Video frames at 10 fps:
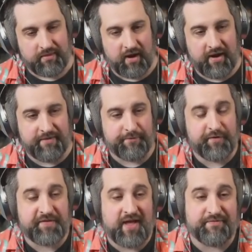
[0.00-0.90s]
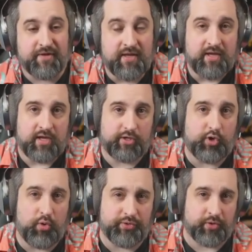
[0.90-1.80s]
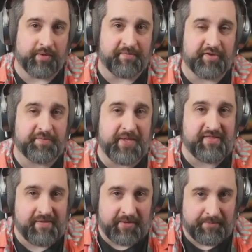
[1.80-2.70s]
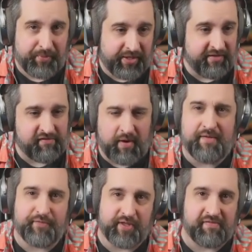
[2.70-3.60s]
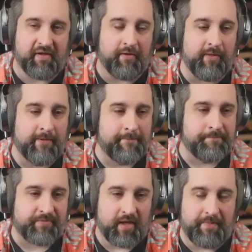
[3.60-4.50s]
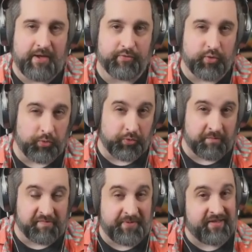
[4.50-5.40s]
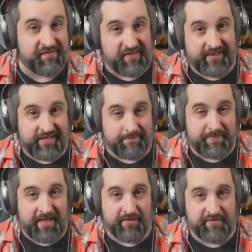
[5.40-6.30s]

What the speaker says: All right, first off, gold orbs. There's been some complaints, rightfully so, about gold orbs being slightly imbalanced.